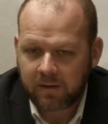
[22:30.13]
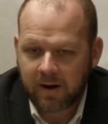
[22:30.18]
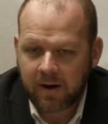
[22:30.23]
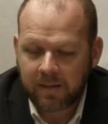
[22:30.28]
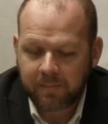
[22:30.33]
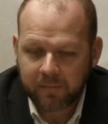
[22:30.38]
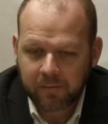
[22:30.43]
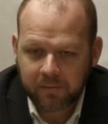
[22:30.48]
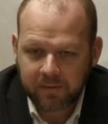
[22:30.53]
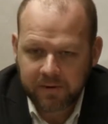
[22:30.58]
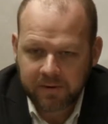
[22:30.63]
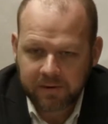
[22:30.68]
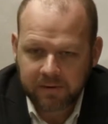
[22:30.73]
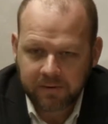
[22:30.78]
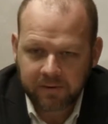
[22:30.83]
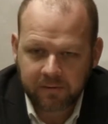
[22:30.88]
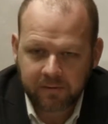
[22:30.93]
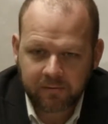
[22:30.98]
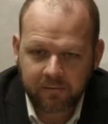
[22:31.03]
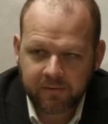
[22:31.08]

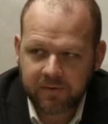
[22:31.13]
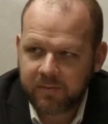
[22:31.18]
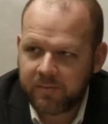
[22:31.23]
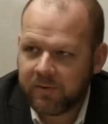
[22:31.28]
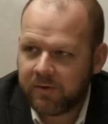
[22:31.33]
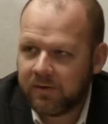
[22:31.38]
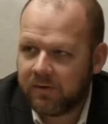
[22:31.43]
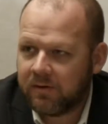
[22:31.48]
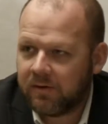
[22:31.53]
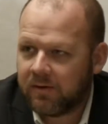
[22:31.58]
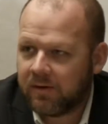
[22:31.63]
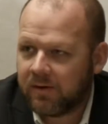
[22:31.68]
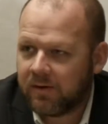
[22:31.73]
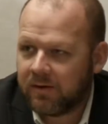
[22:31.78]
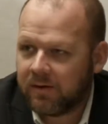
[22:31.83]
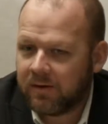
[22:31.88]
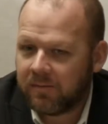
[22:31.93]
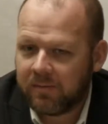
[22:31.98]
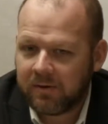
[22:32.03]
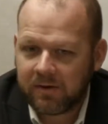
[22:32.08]
operating agreement,
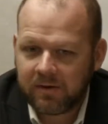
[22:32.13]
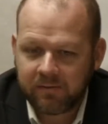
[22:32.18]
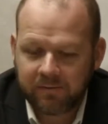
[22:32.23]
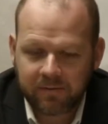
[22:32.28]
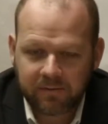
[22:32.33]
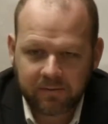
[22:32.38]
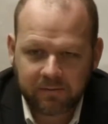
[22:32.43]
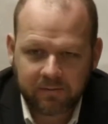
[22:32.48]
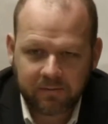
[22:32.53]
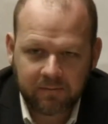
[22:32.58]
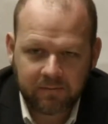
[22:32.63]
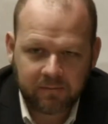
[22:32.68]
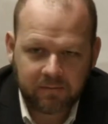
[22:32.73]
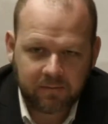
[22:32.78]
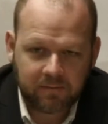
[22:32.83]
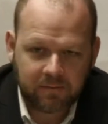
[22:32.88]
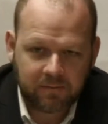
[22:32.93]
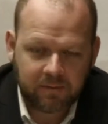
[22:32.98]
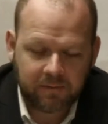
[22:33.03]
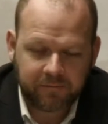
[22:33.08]
and they may even,
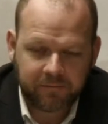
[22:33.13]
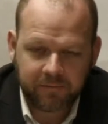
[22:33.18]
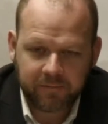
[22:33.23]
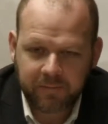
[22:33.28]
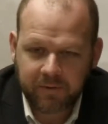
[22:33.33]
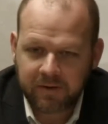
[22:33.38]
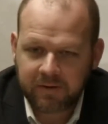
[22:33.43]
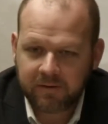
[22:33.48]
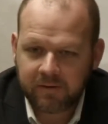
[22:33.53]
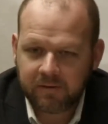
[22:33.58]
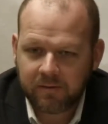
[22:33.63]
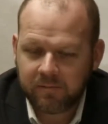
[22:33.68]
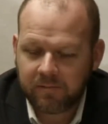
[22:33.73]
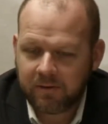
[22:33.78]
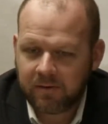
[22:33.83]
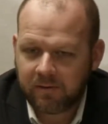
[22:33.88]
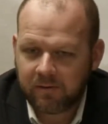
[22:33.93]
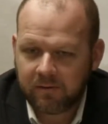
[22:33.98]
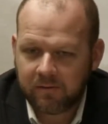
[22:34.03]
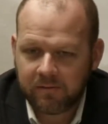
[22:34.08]
if you pay them,
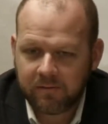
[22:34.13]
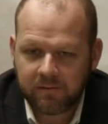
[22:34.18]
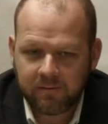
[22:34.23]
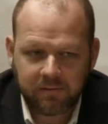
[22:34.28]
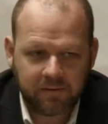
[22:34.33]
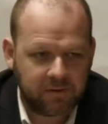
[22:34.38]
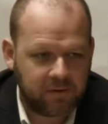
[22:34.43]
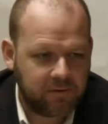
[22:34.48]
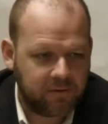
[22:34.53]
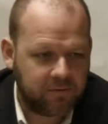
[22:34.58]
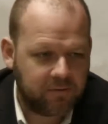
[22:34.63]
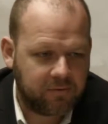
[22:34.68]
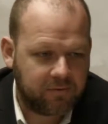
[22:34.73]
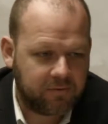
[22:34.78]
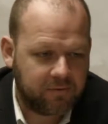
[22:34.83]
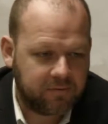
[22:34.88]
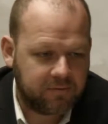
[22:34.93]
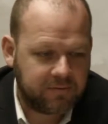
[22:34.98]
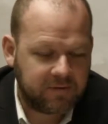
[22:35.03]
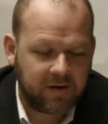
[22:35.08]
they'll get
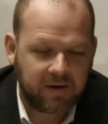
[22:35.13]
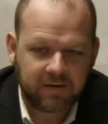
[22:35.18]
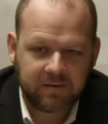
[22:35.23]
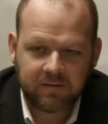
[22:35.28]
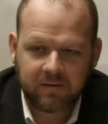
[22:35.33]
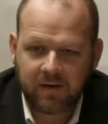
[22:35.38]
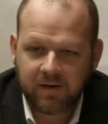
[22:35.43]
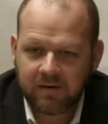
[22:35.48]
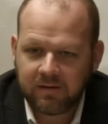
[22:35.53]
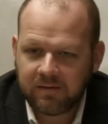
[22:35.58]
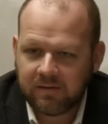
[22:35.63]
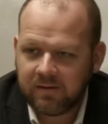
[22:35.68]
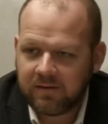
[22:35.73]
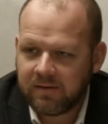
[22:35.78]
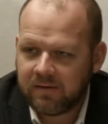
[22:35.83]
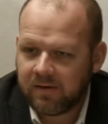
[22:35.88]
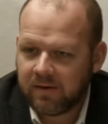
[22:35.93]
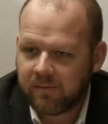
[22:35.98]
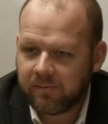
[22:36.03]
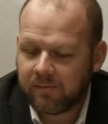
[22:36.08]
your tax
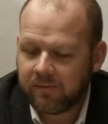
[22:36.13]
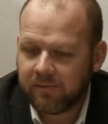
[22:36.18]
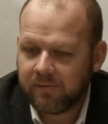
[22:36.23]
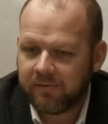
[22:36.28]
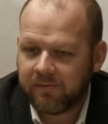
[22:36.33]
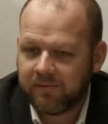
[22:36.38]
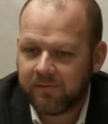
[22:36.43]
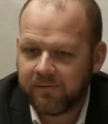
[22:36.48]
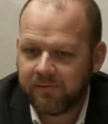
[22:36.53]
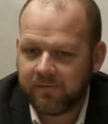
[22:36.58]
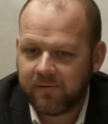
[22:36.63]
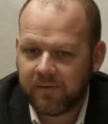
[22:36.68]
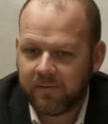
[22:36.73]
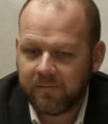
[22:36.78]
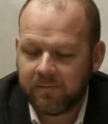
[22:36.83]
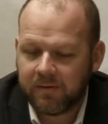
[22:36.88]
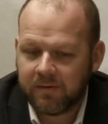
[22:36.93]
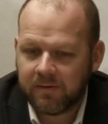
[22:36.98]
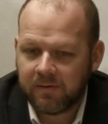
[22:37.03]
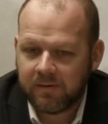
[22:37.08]
ID number
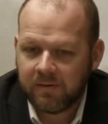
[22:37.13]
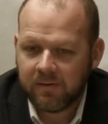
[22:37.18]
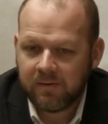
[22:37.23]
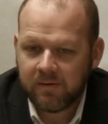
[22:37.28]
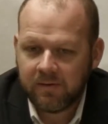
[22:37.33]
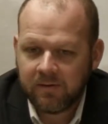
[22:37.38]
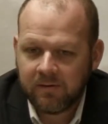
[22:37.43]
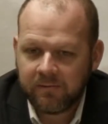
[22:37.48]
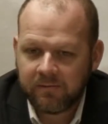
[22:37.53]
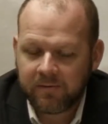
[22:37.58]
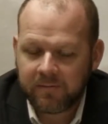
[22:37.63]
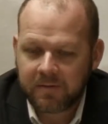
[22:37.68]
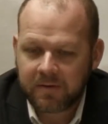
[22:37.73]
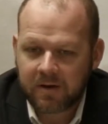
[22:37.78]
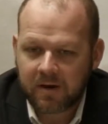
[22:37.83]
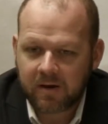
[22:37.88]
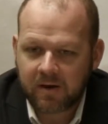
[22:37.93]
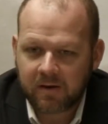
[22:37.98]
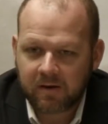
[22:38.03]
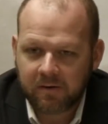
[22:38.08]
from the
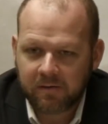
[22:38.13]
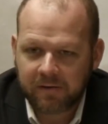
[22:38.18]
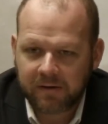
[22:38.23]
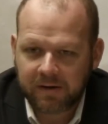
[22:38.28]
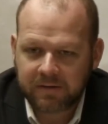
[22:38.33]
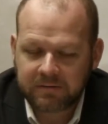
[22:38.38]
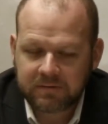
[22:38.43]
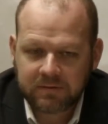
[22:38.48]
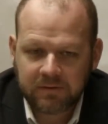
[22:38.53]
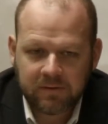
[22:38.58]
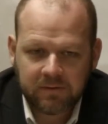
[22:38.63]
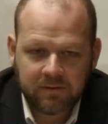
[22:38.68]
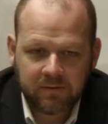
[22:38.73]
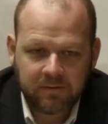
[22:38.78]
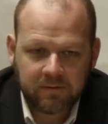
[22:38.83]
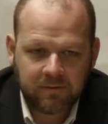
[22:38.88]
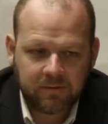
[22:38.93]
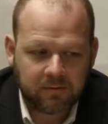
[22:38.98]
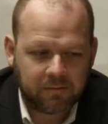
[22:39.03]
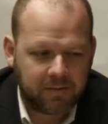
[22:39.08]
IRS.
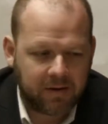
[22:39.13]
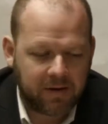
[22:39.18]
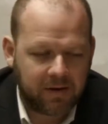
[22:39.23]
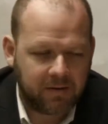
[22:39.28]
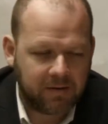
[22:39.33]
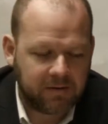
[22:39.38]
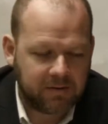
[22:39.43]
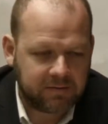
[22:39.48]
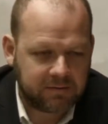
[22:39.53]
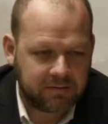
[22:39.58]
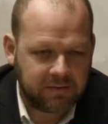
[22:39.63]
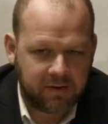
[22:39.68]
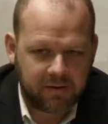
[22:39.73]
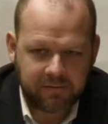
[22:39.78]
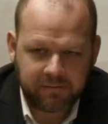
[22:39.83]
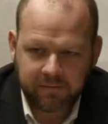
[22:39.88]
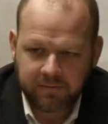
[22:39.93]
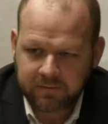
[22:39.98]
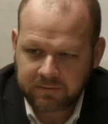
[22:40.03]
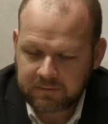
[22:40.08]
The reality is none
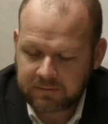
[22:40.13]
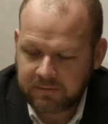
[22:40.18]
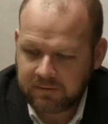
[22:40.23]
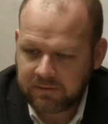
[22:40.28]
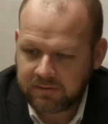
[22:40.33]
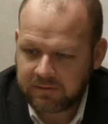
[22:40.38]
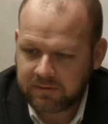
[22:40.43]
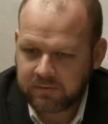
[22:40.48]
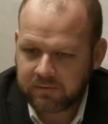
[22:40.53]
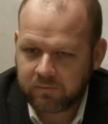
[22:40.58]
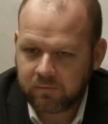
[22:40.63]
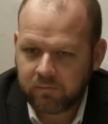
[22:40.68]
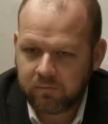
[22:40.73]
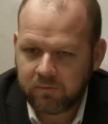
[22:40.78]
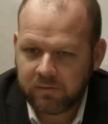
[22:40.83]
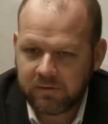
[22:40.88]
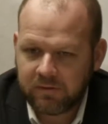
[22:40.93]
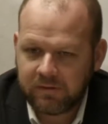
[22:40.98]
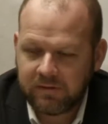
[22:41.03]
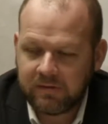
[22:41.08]
of those things is
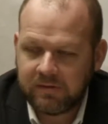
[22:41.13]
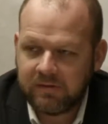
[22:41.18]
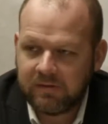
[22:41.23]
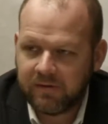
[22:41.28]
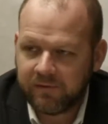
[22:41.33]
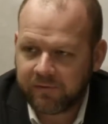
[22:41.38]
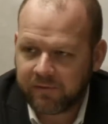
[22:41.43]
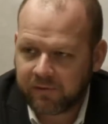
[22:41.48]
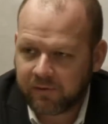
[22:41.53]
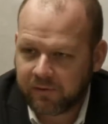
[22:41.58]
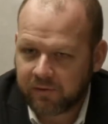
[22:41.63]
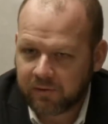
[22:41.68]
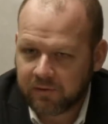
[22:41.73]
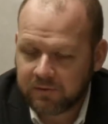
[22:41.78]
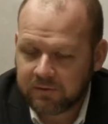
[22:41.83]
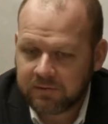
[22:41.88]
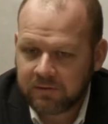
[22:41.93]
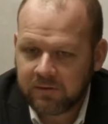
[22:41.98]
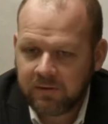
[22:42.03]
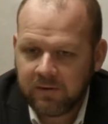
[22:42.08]
really
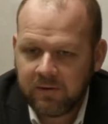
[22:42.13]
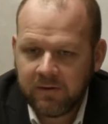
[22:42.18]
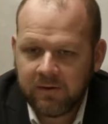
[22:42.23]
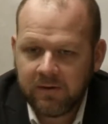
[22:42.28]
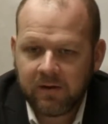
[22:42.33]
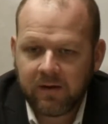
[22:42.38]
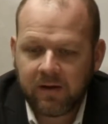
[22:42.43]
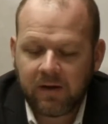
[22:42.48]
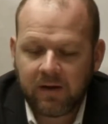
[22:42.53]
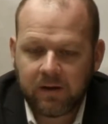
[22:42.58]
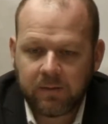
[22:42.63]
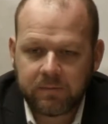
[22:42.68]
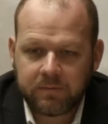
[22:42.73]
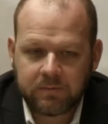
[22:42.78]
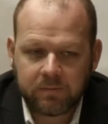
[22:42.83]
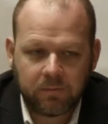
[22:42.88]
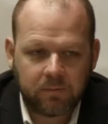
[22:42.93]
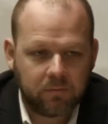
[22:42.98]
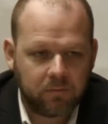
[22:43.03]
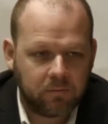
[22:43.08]
difficult,
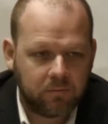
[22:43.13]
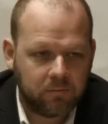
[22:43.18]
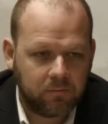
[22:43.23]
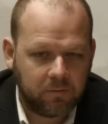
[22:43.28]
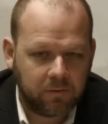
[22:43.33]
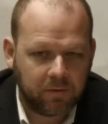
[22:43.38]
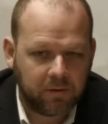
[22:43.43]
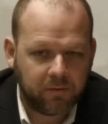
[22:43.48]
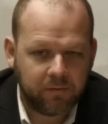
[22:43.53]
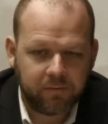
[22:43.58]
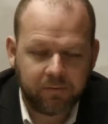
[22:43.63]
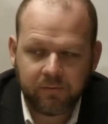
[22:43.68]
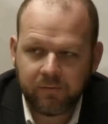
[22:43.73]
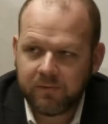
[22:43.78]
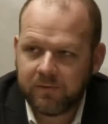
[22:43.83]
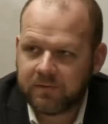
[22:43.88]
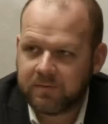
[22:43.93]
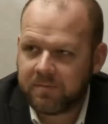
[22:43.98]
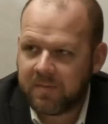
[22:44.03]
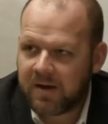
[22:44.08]
so we'll go through
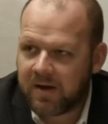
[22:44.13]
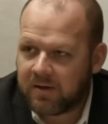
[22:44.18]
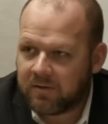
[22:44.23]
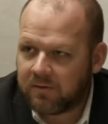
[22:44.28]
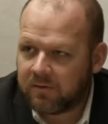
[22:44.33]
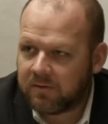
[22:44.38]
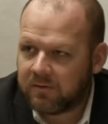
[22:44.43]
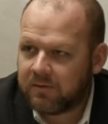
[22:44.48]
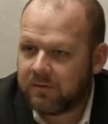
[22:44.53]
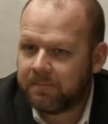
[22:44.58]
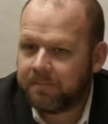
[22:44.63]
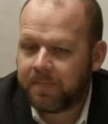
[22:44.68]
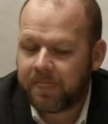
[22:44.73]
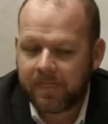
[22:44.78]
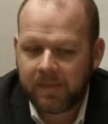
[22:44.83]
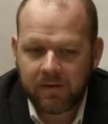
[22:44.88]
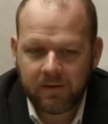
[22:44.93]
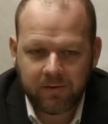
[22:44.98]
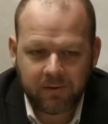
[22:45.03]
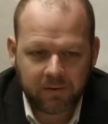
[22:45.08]
this manually.
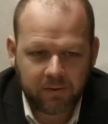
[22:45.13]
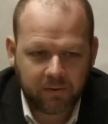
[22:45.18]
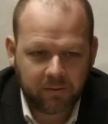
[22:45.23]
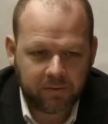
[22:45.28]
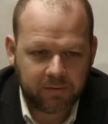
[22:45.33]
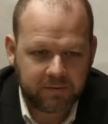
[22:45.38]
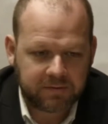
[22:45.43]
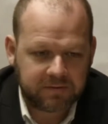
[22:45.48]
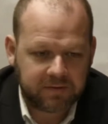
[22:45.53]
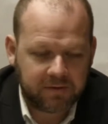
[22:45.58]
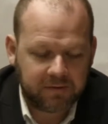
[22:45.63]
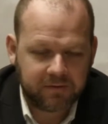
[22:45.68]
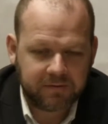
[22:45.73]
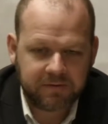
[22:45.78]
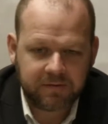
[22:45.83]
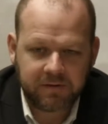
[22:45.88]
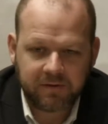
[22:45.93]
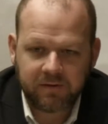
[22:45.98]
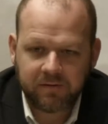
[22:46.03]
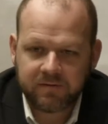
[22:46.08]
You go to the
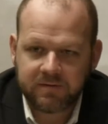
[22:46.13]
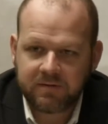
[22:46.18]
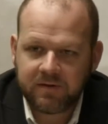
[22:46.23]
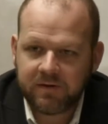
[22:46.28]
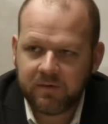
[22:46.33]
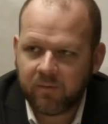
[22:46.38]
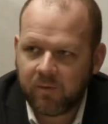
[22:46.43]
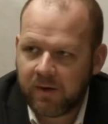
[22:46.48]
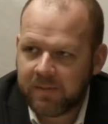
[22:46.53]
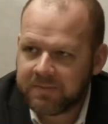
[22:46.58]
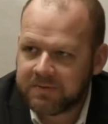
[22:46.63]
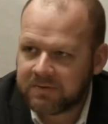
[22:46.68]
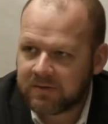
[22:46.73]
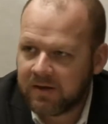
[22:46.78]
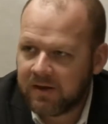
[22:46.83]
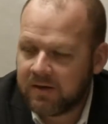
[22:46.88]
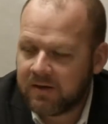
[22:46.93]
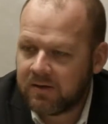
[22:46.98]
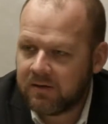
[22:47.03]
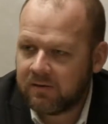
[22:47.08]
Secretary of State
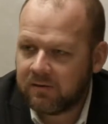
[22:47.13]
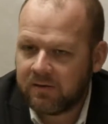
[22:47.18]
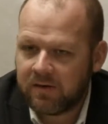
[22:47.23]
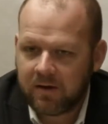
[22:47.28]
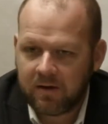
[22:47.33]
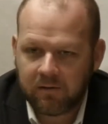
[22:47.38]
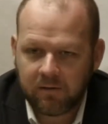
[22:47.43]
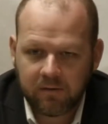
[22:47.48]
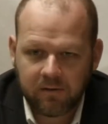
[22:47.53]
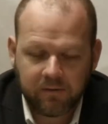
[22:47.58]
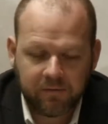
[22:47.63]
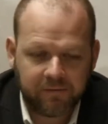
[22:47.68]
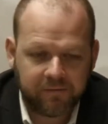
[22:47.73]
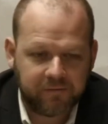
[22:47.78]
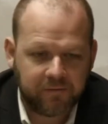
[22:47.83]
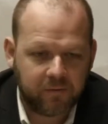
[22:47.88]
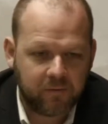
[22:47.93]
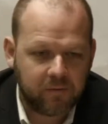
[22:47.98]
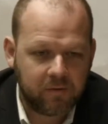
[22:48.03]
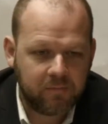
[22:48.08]
website, you download a
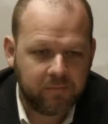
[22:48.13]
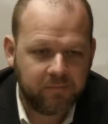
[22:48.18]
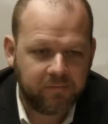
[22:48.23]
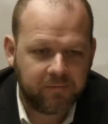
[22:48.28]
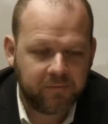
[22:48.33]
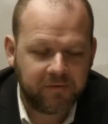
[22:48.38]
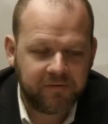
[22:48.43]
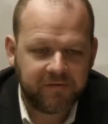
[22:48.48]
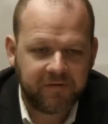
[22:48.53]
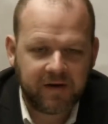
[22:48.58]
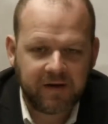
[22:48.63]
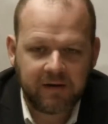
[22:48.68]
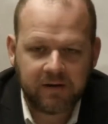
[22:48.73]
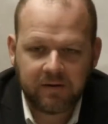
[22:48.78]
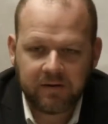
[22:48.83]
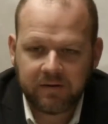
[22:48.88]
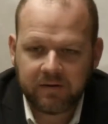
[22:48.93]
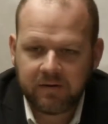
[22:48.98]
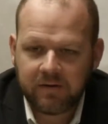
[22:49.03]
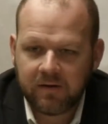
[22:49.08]
form for
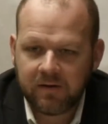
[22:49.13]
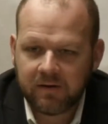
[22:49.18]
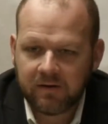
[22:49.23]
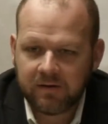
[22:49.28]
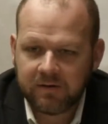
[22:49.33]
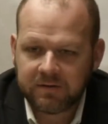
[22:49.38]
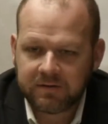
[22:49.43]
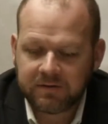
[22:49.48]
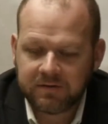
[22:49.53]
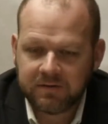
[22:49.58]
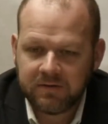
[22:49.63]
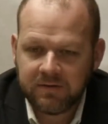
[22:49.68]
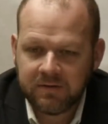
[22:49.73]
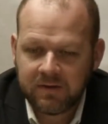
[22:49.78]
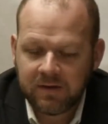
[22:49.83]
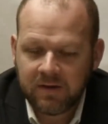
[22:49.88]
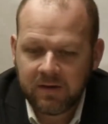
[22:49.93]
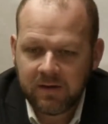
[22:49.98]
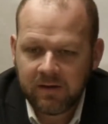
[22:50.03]
filing the LLC.